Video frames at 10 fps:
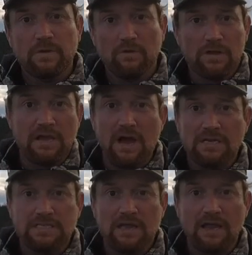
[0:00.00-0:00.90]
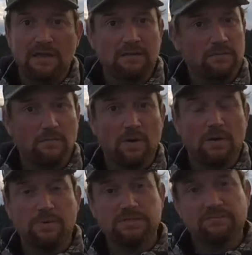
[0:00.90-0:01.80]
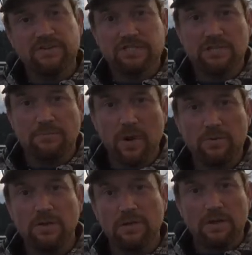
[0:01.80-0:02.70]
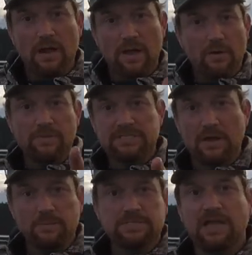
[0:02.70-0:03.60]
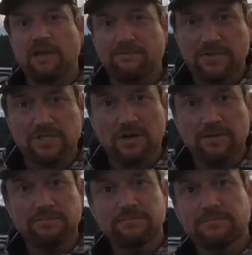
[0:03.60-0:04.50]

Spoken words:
really hot tonight. We're going to put some fish in the boat. I hope this helps, and fish on.